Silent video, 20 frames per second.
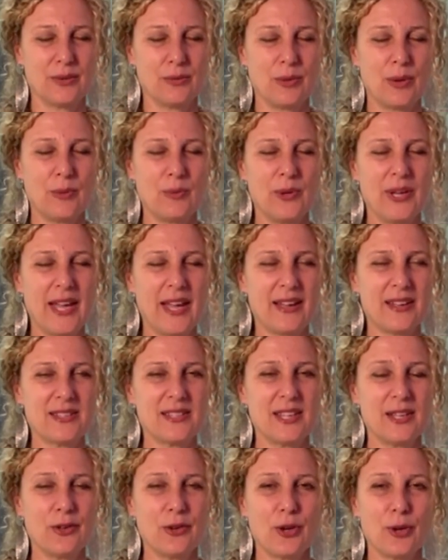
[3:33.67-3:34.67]
When we
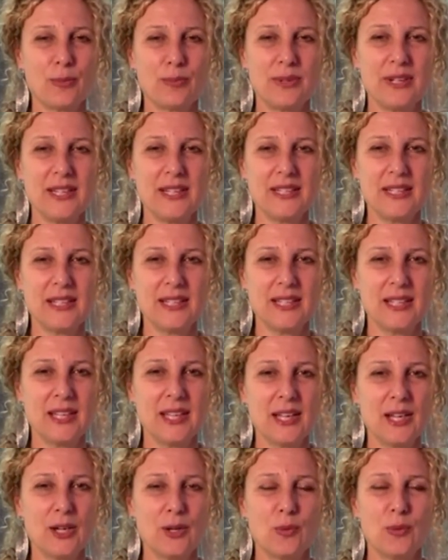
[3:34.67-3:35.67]
exhale completely,
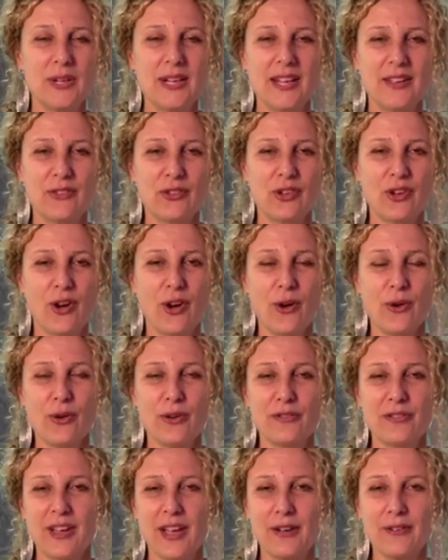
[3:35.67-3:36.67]
we let go
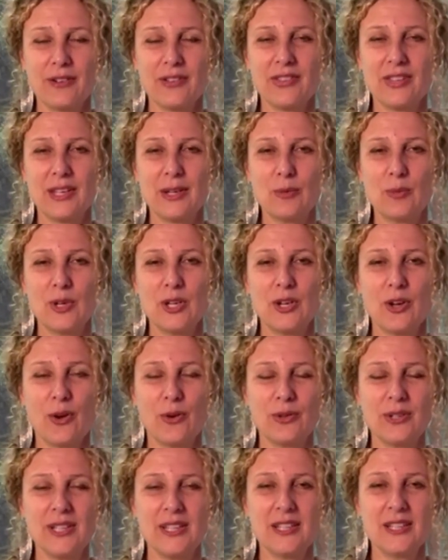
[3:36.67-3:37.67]
of everything we
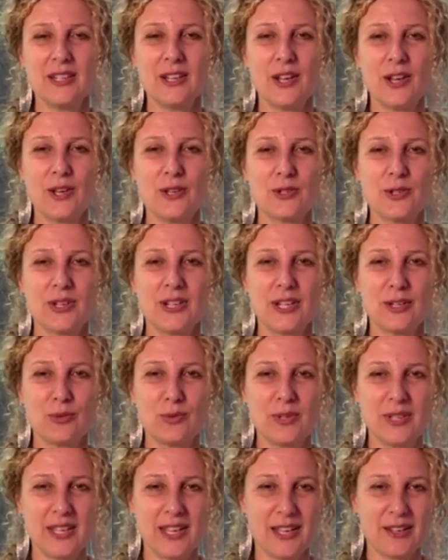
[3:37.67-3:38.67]
don't need so that
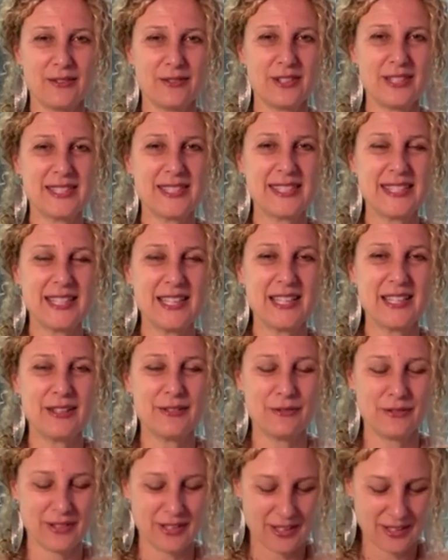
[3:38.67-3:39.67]
we can
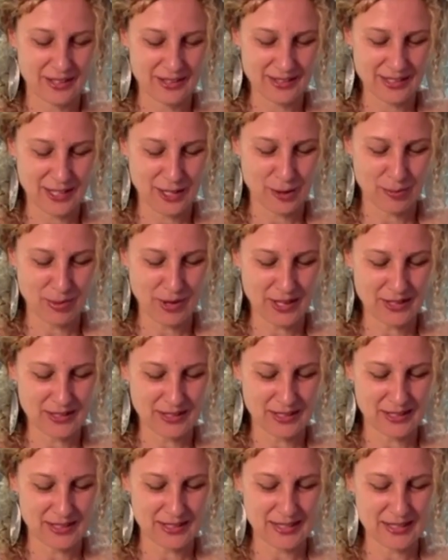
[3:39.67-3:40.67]
receive the
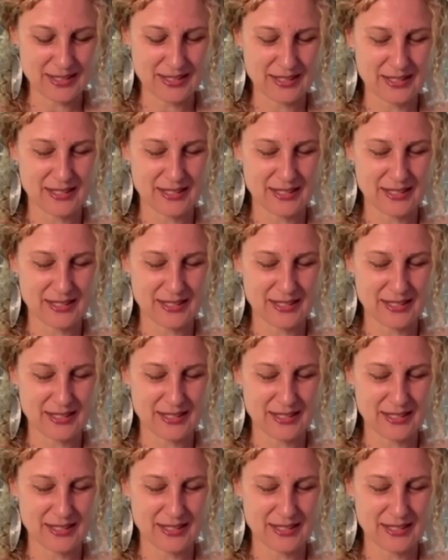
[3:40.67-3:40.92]
abundance.